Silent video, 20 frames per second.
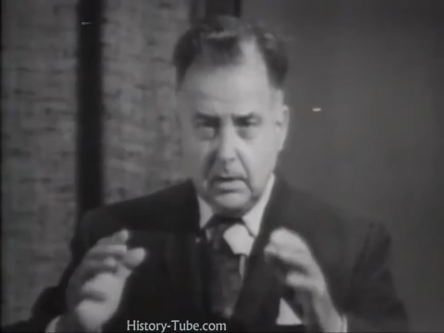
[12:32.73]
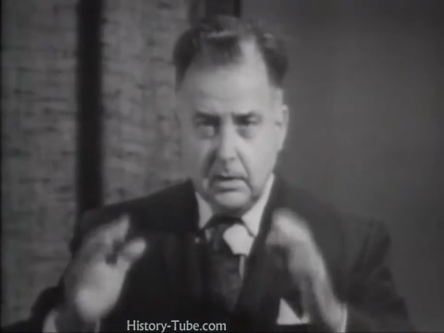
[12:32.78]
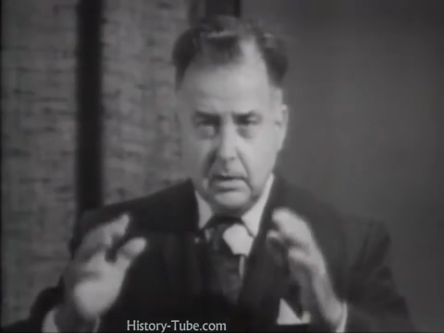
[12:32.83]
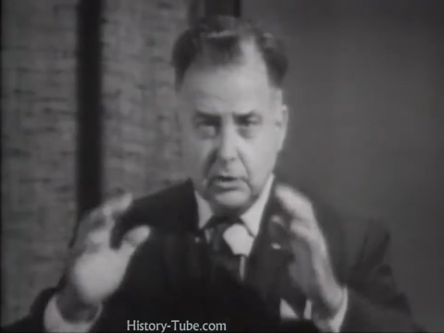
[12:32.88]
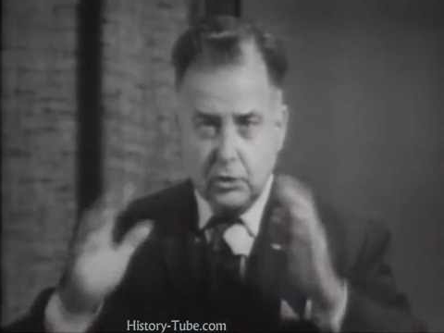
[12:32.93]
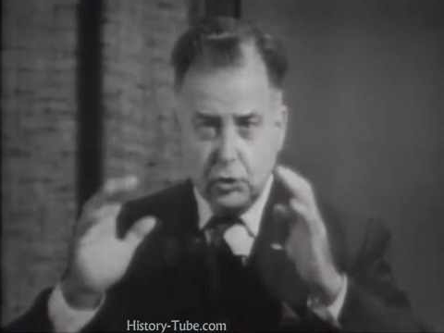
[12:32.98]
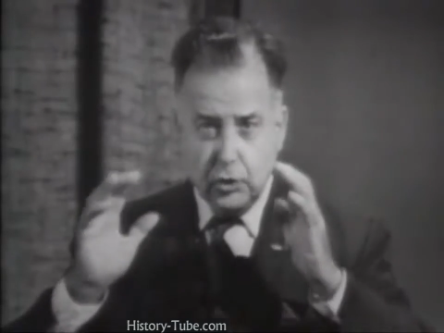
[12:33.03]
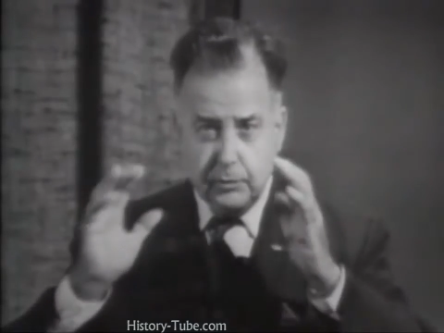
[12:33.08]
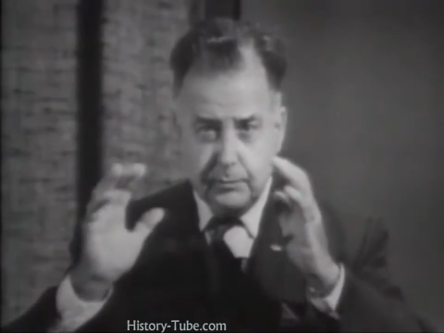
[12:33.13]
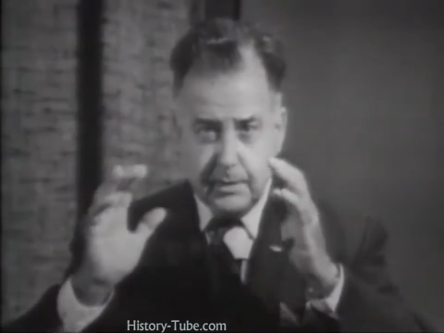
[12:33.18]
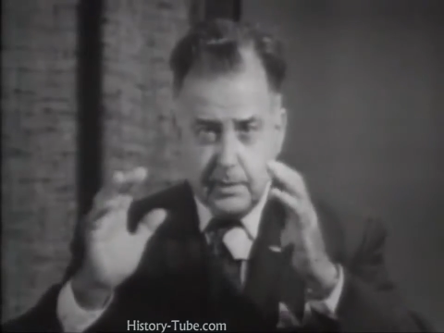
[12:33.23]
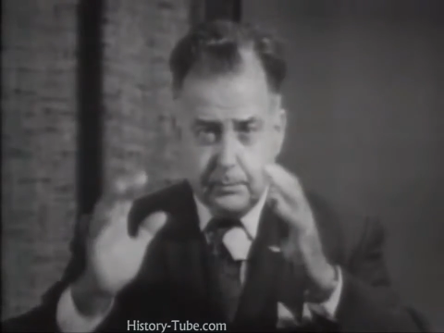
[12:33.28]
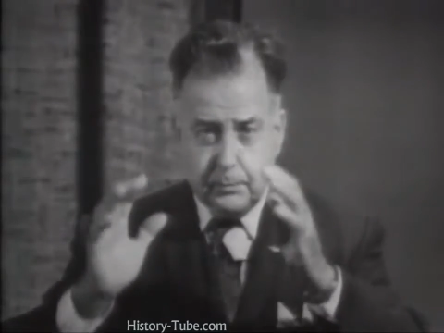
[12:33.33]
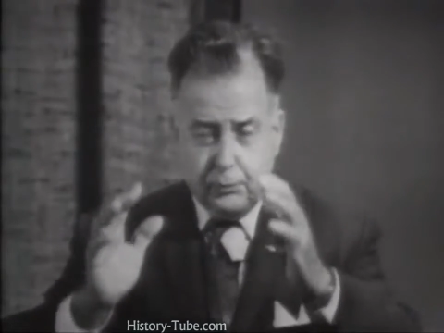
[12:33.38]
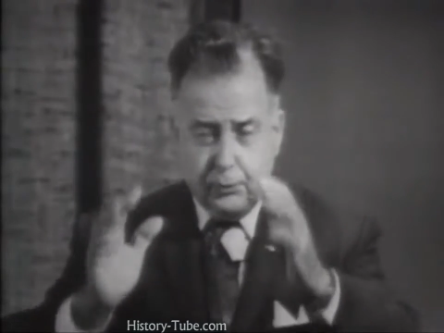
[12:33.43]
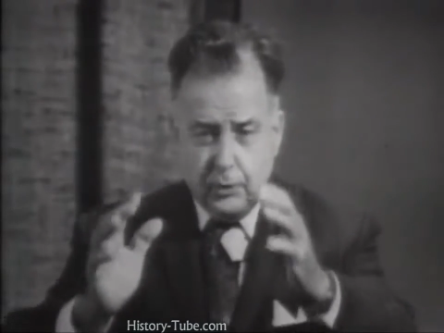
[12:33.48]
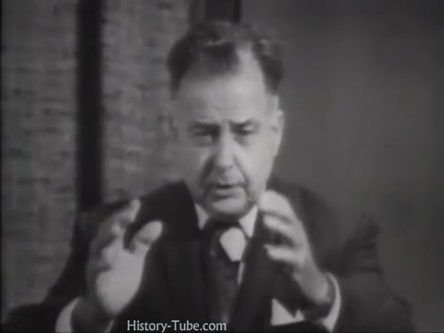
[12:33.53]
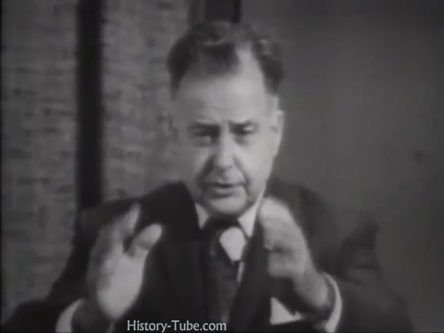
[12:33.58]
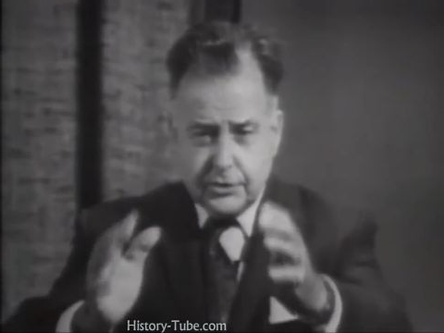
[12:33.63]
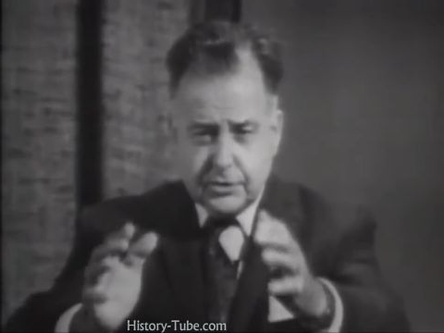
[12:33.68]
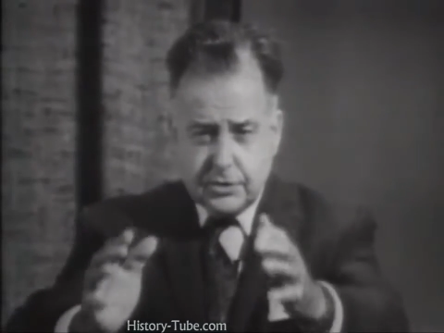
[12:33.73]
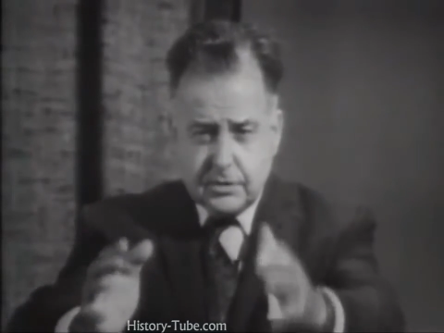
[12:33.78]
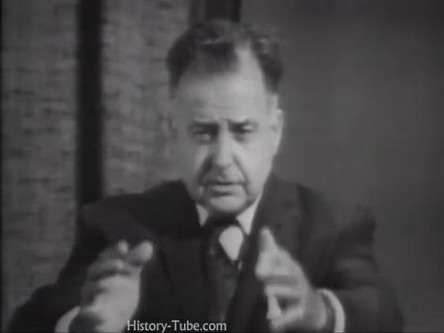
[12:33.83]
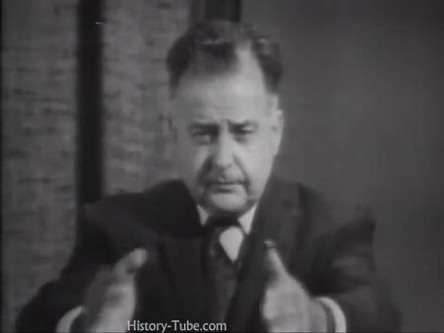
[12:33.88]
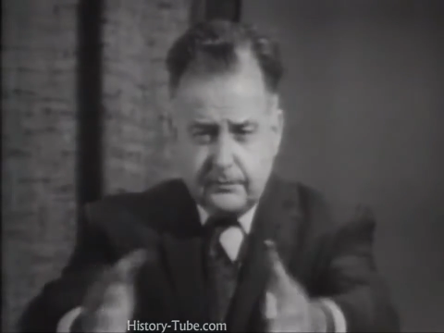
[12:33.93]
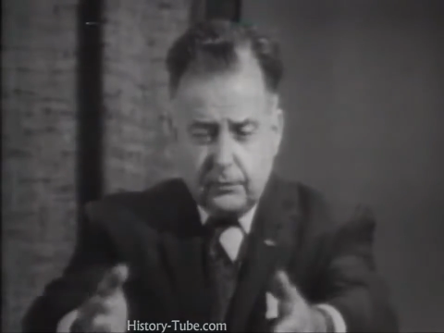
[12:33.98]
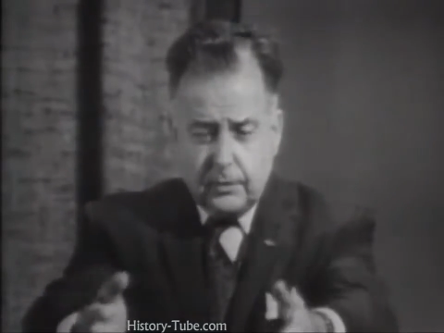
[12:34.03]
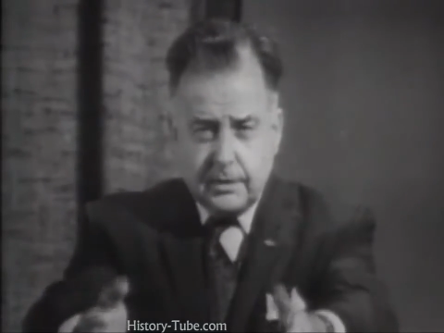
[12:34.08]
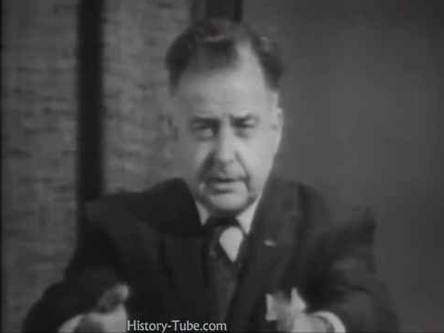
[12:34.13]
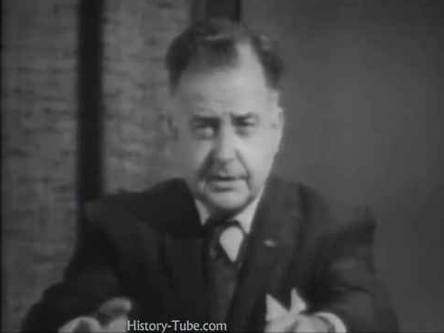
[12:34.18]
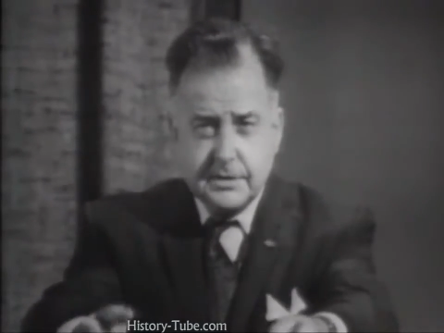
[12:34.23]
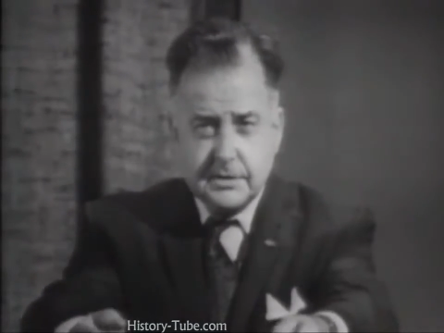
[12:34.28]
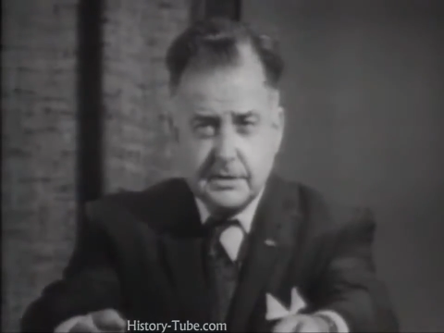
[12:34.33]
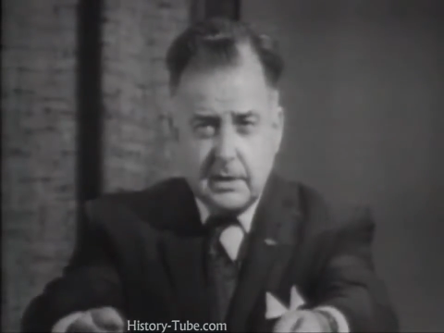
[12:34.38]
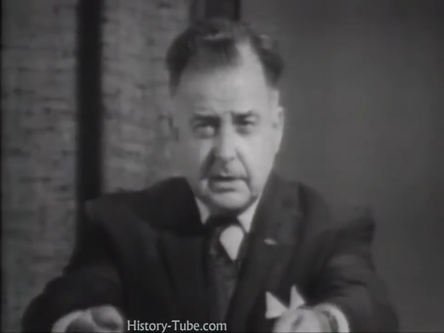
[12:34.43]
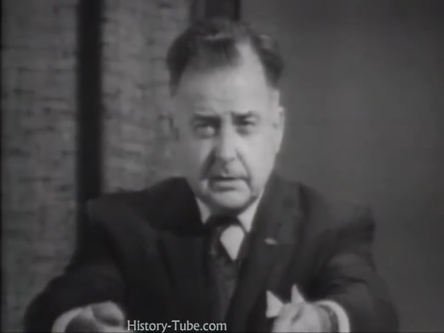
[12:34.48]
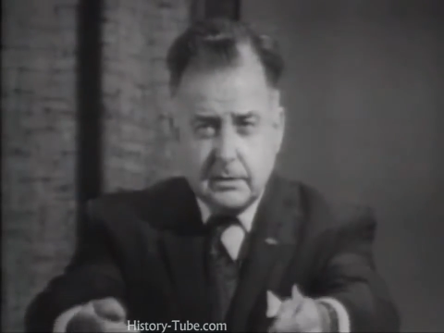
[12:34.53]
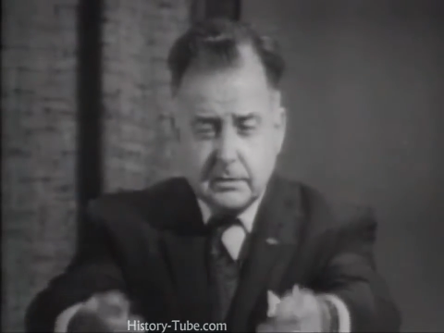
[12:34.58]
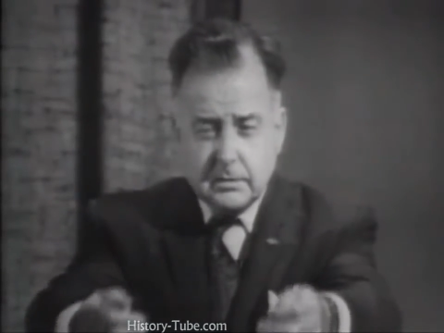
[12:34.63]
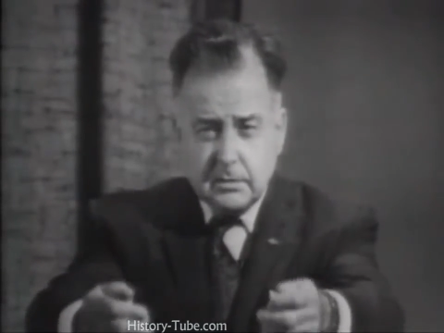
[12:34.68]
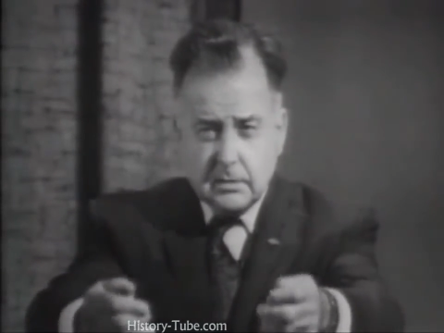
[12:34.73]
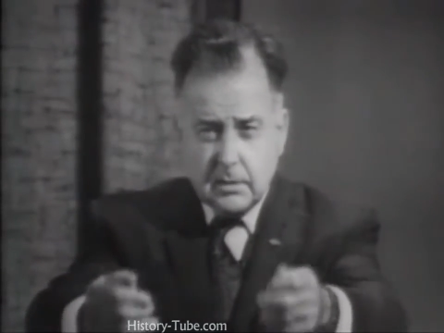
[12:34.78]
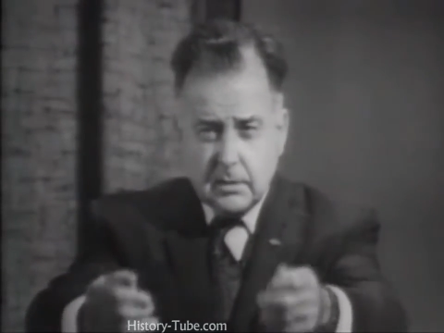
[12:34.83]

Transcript: It could be pushed for descent,